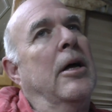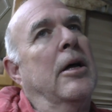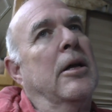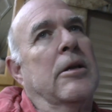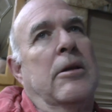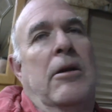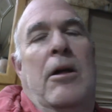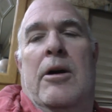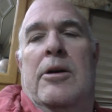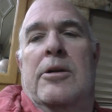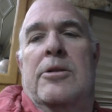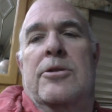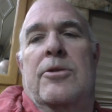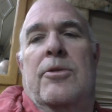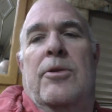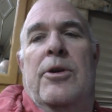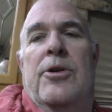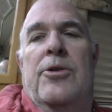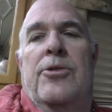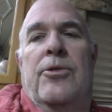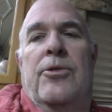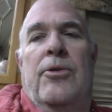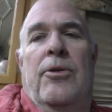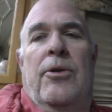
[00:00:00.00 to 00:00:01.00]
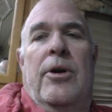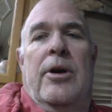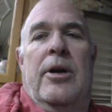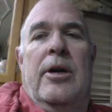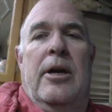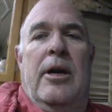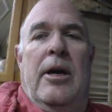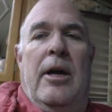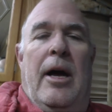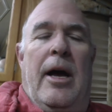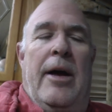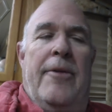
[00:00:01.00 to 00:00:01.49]
long story short,
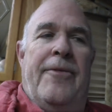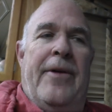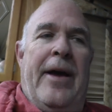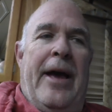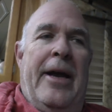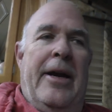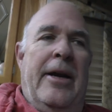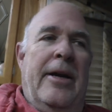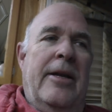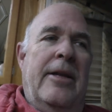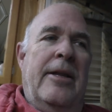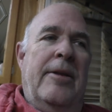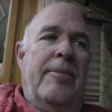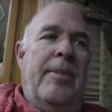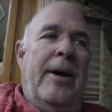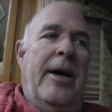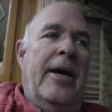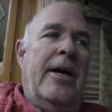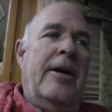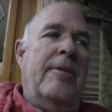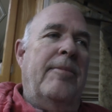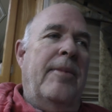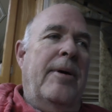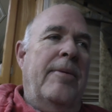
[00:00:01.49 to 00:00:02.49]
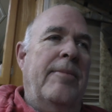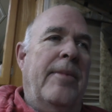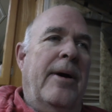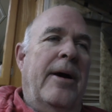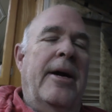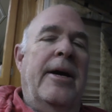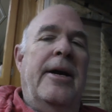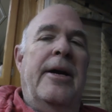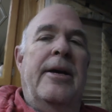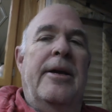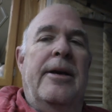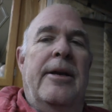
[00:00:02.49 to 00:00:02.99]
I've had it in the back of my
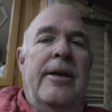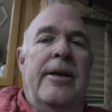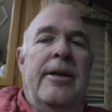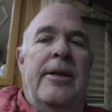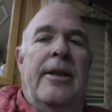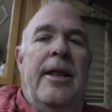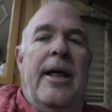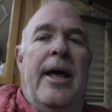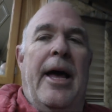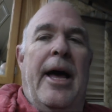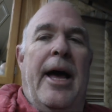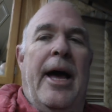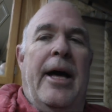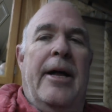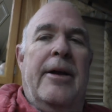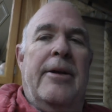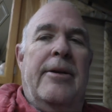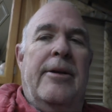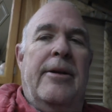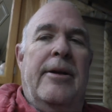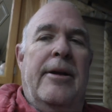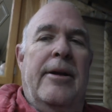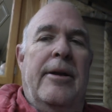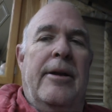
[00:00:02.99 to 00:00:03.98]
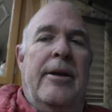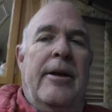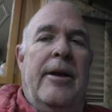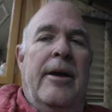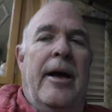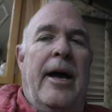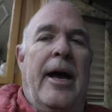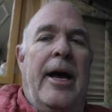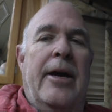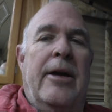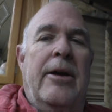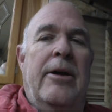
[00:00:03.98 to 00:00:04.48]
mind that
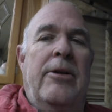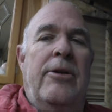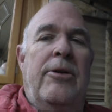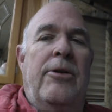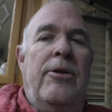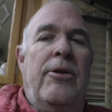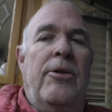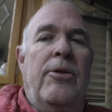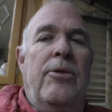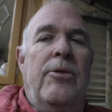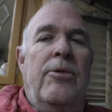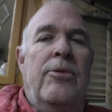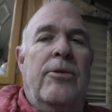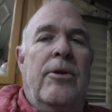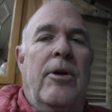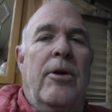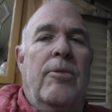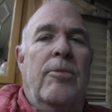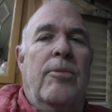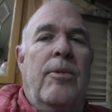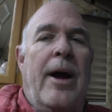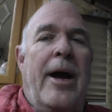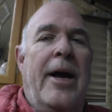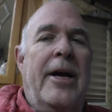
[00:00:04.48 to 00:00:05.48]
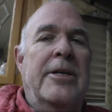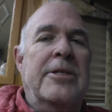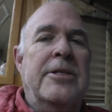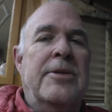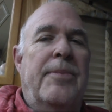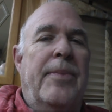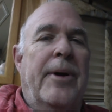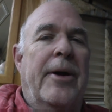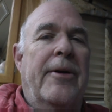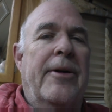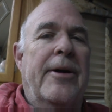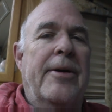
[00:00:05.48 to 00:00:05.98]
I could use a
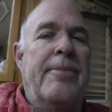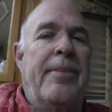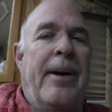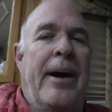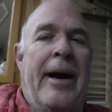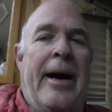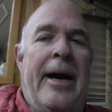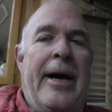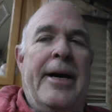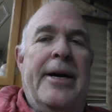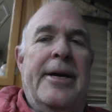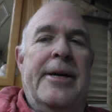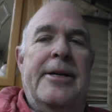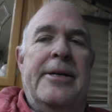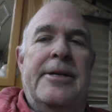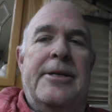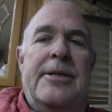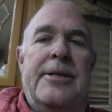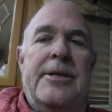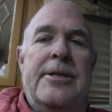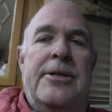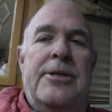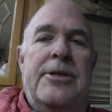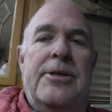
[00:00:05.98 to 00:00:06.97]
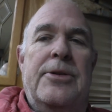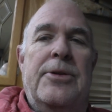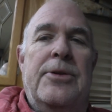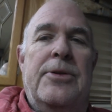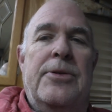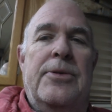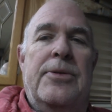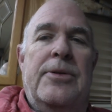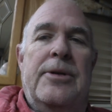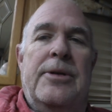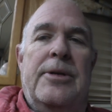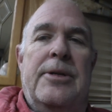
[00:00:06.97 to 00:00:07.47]
Raspberry Pi to
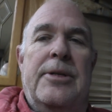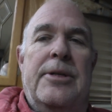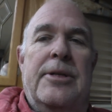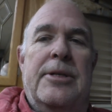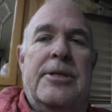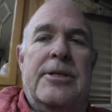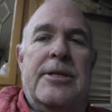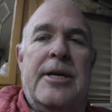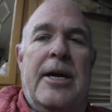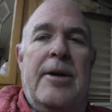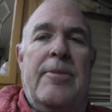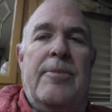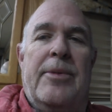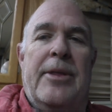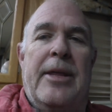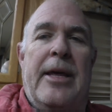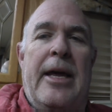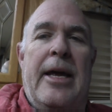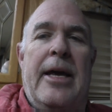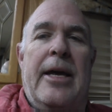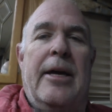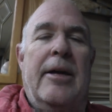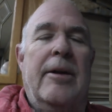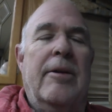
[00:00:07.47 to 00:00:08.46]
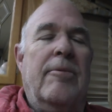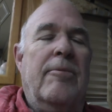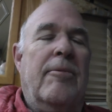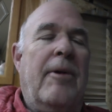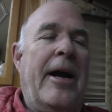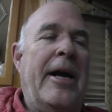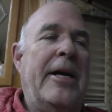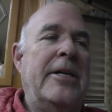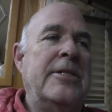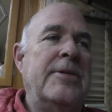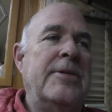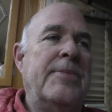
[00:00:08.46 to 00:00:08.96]
do the same thing. And a
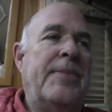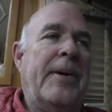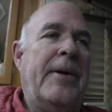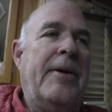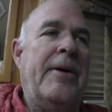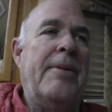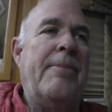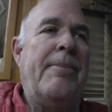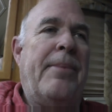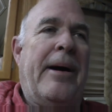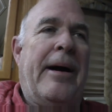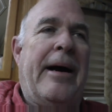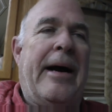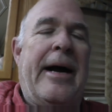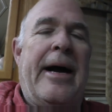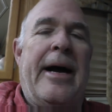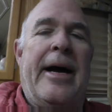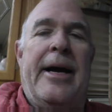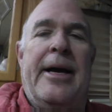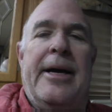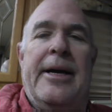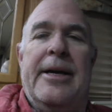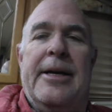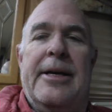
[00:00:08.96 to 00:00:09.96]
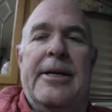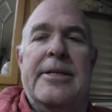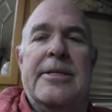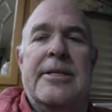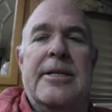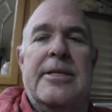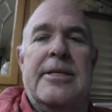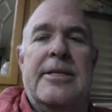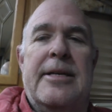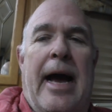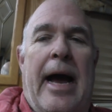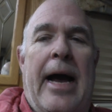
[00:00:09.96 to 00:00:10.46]
Raspberry Pi is
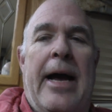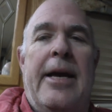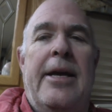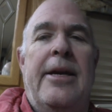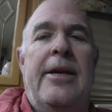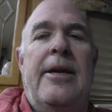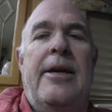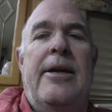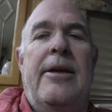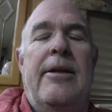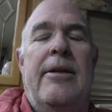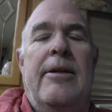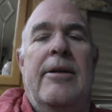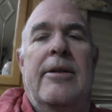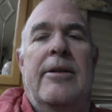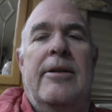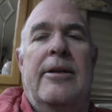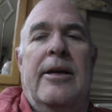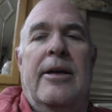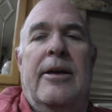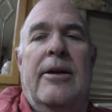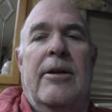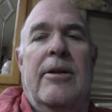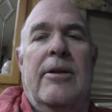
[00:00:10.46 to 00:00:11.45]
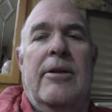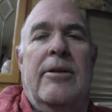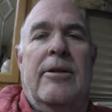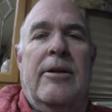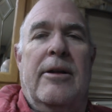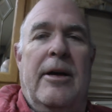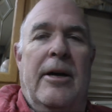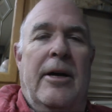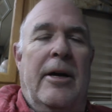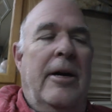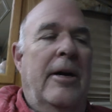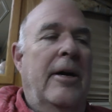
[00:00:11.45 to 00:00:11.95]
a tiny little
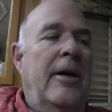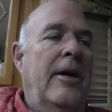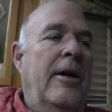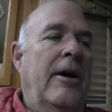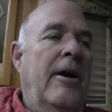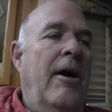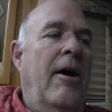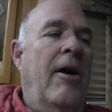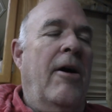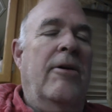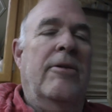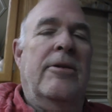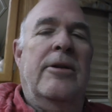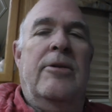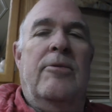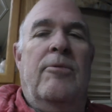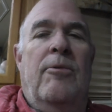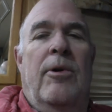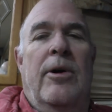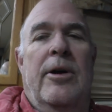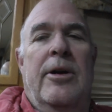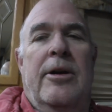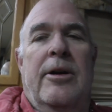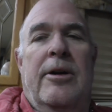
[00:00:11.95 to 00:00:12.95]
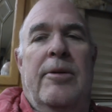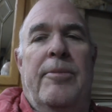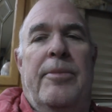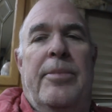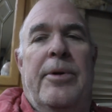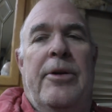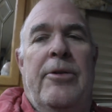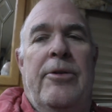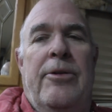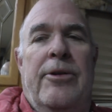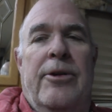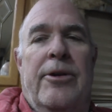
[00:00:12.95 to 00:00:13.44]
all-in-one
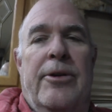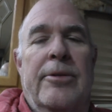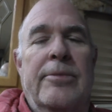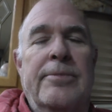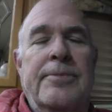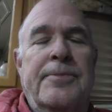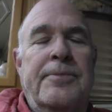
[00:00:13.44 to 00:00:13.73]
computer